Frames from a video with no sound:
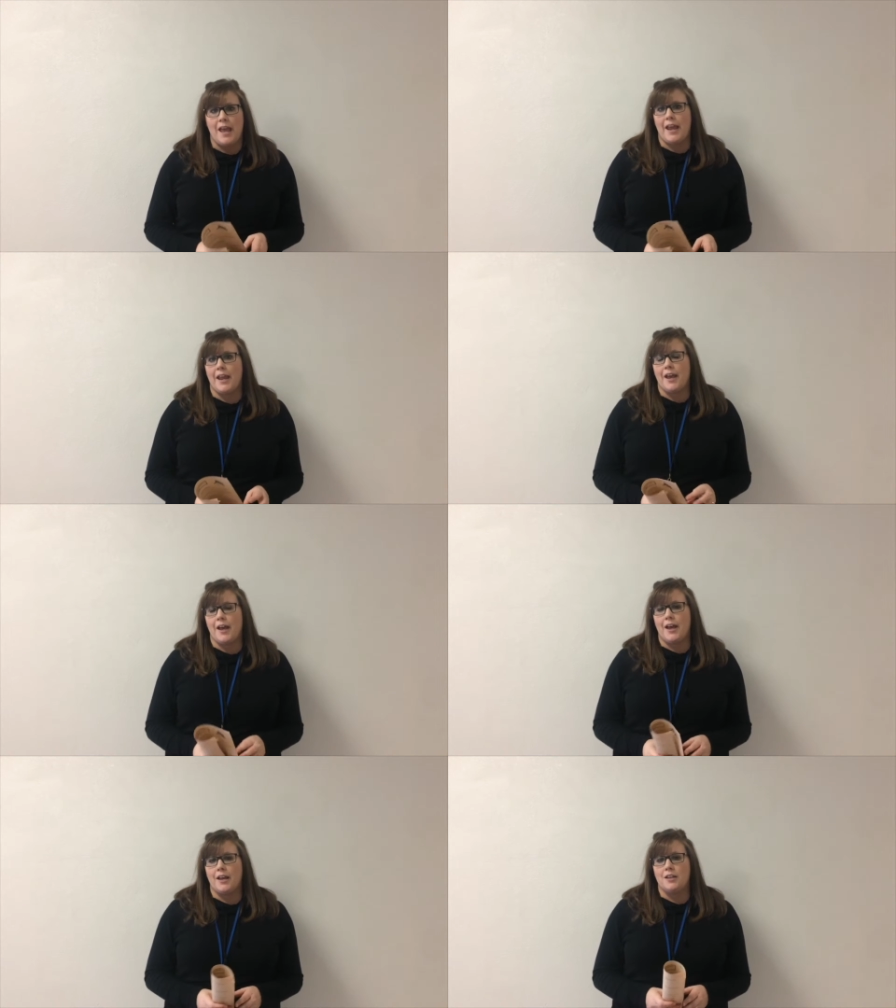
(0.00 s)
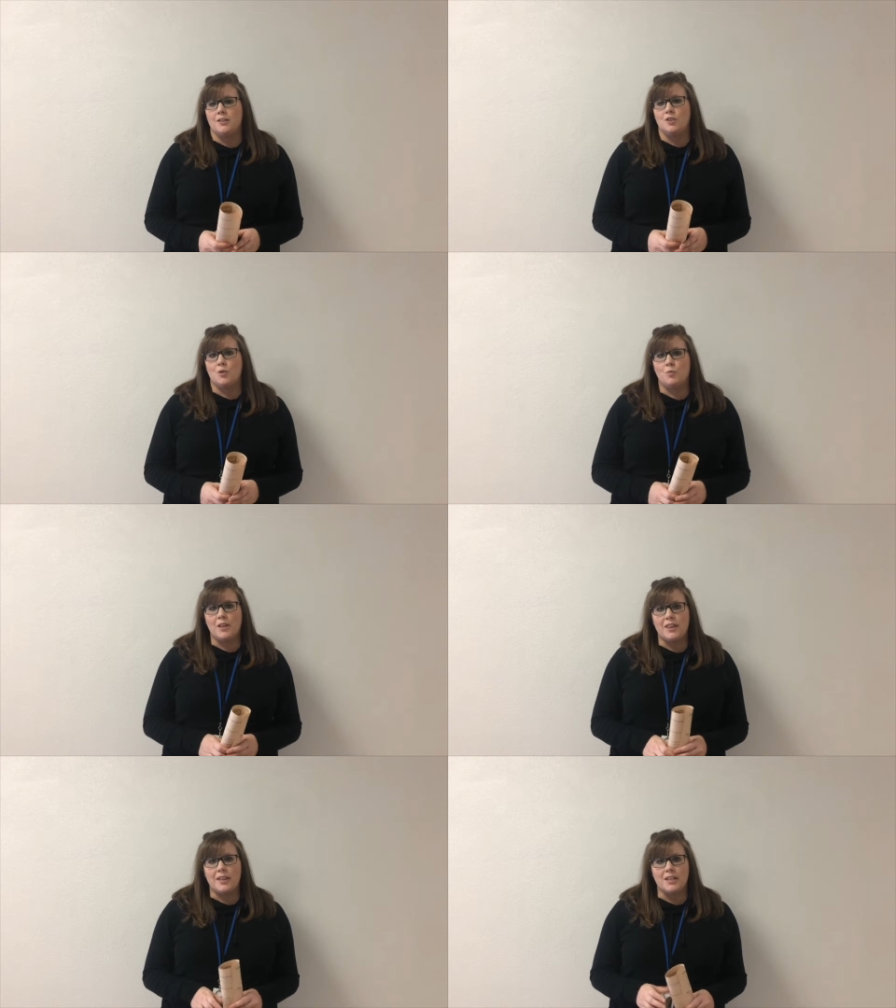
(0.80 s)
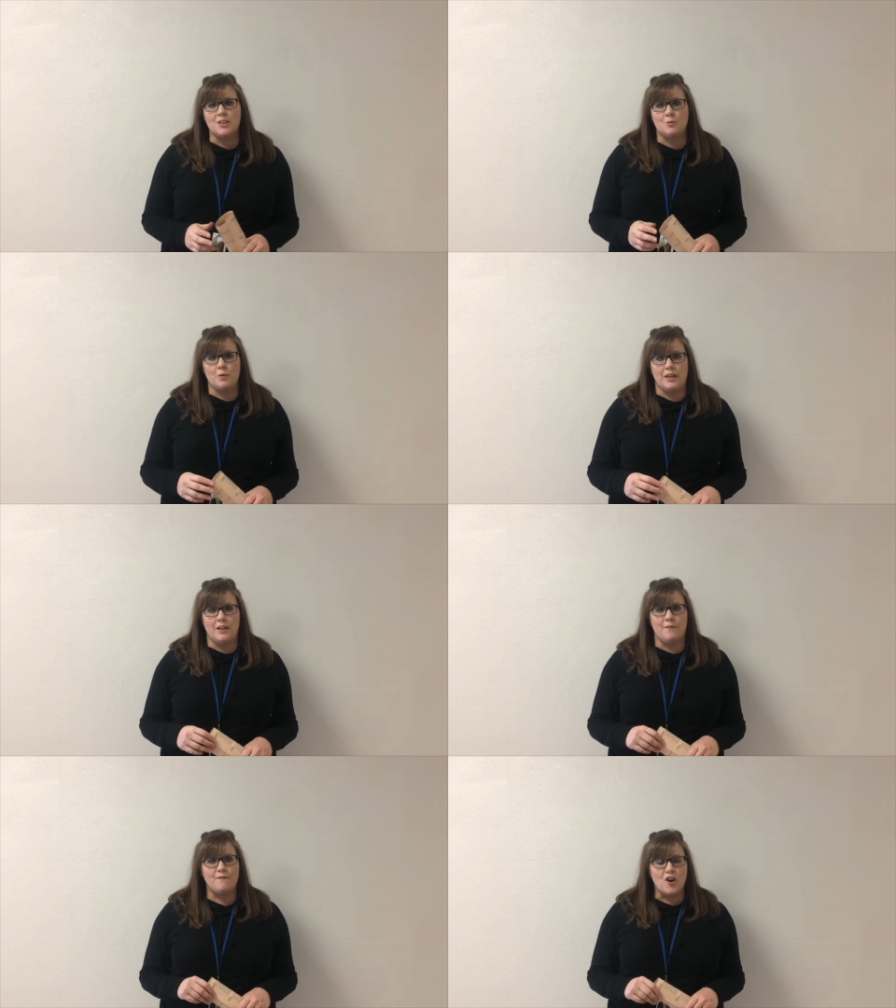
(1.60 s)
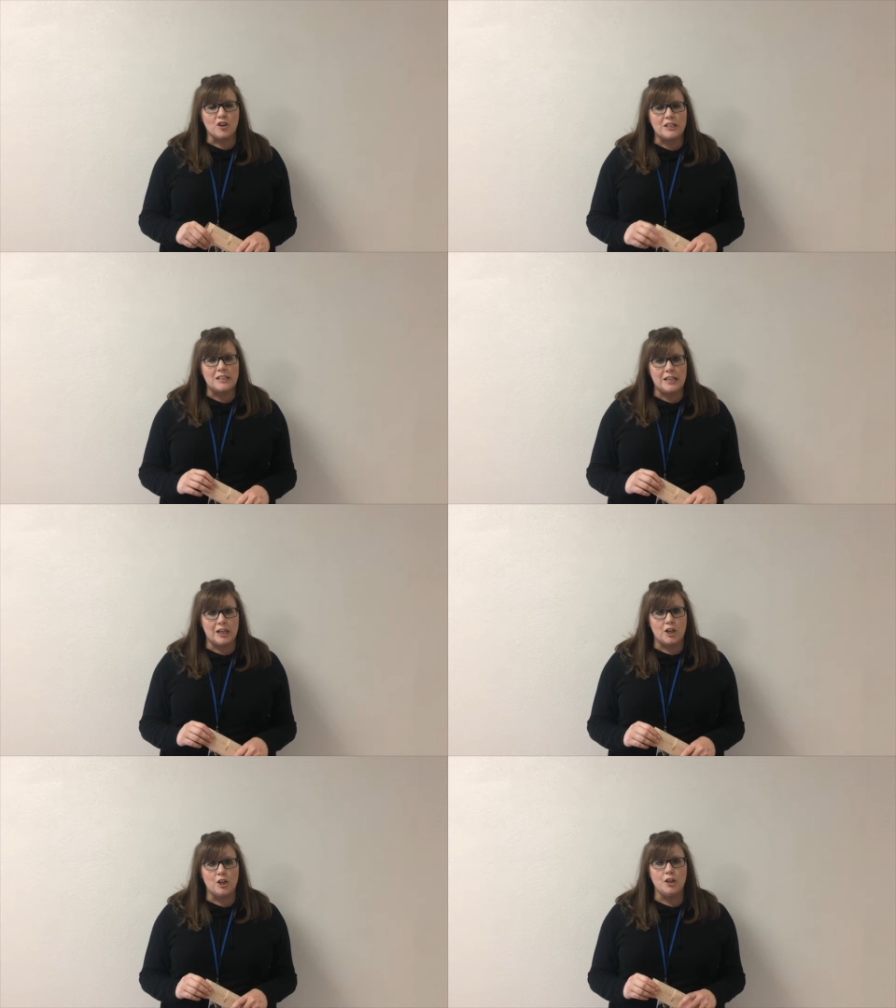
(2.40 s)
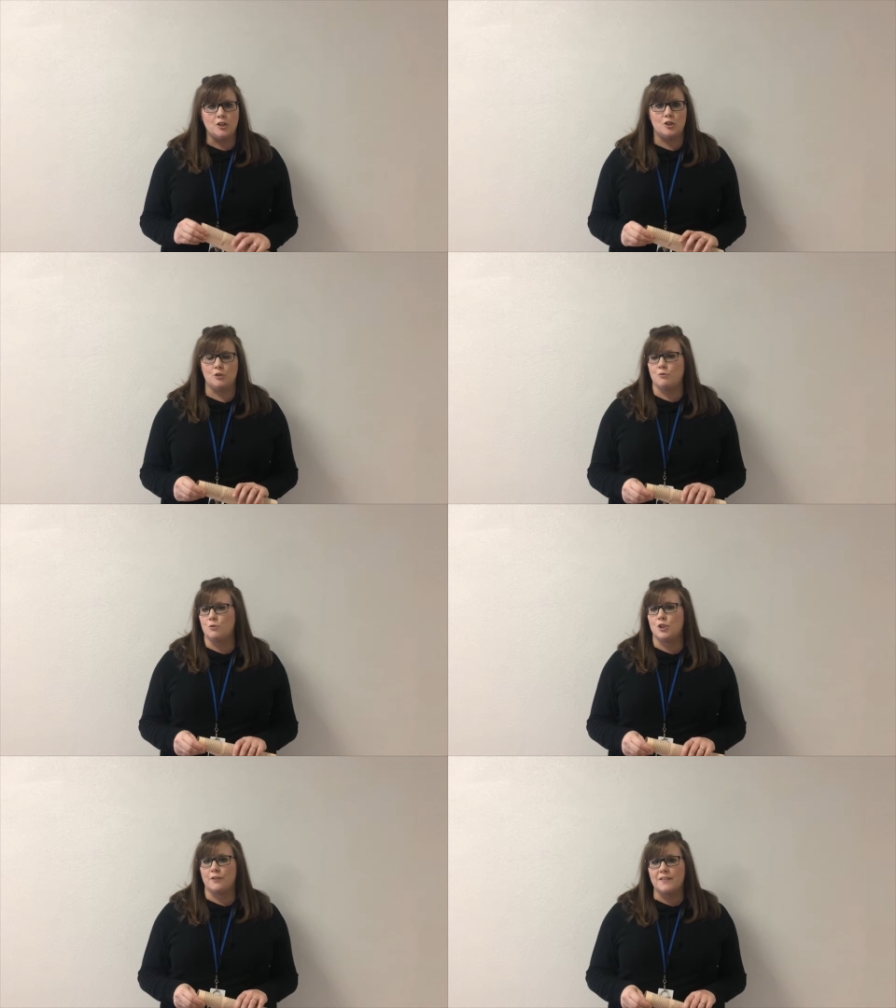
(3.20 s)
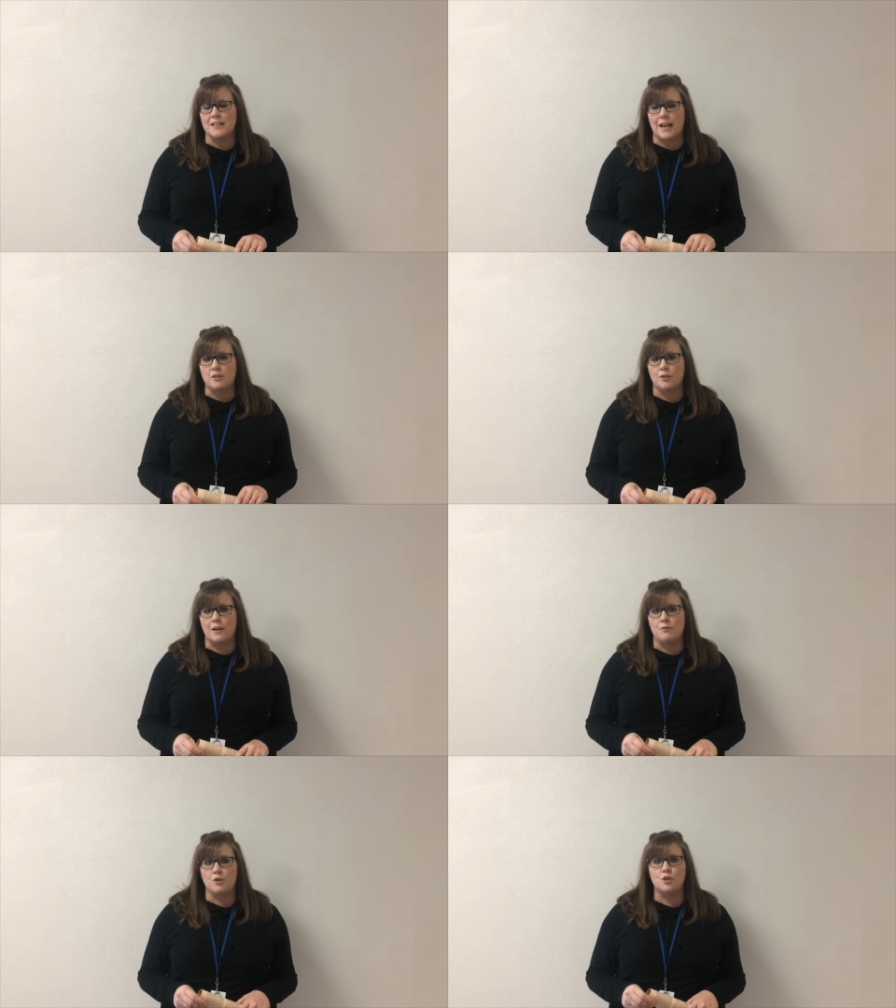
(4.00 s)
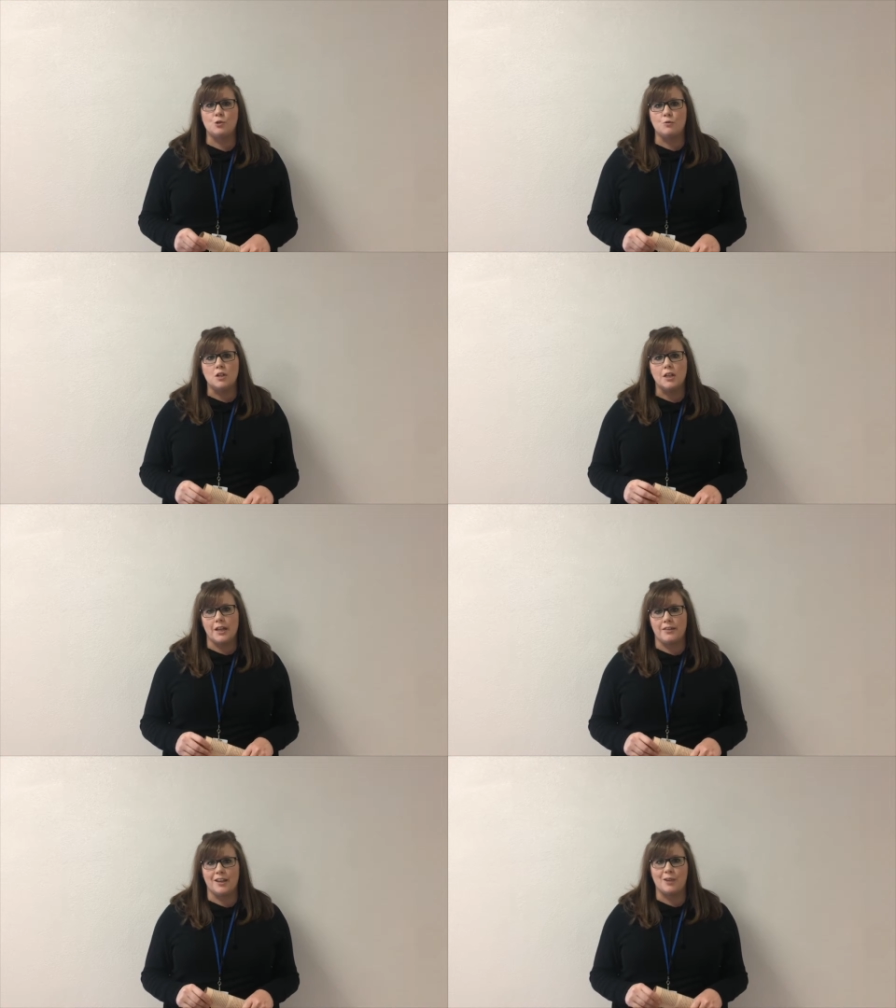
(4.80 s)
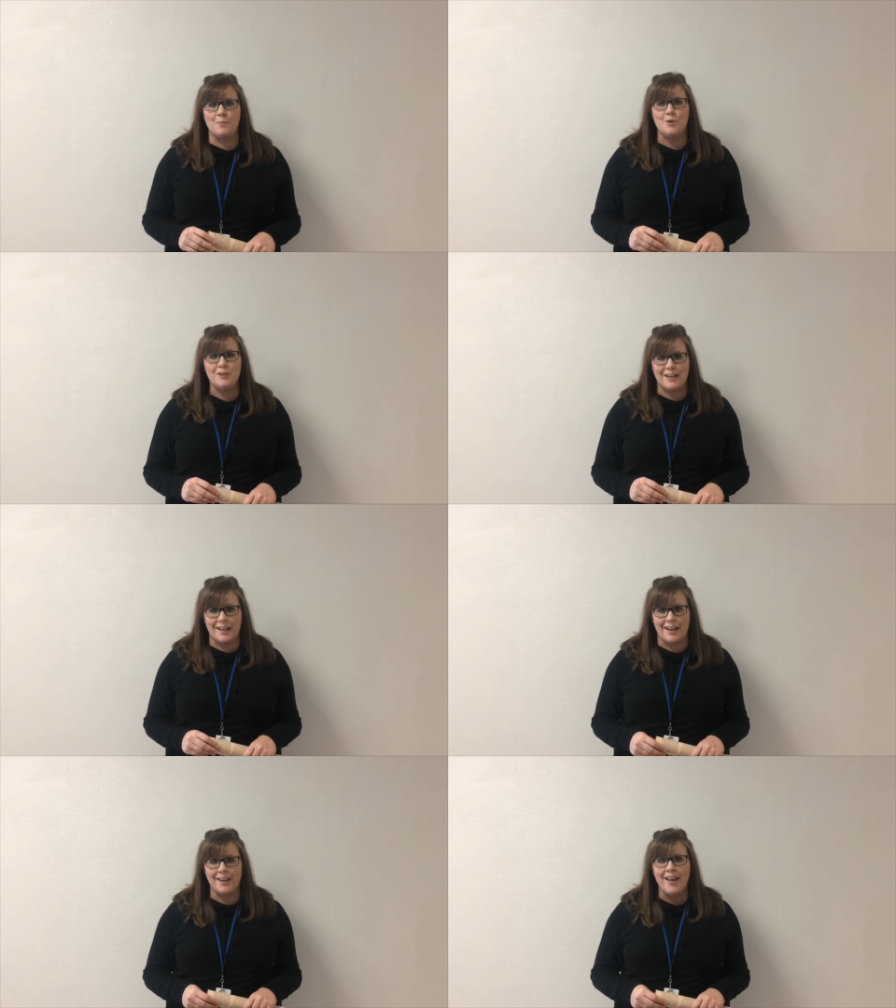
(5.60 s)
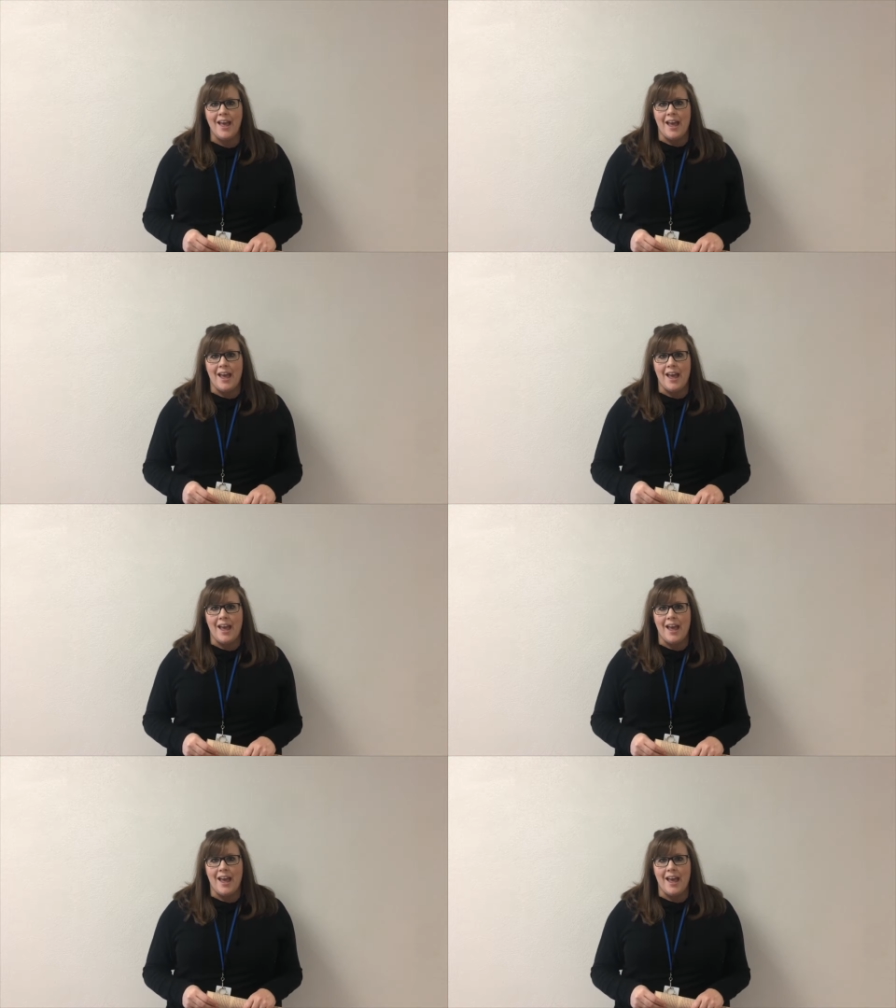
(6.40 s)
And with this, we volunteer, do service acts around the school and the community,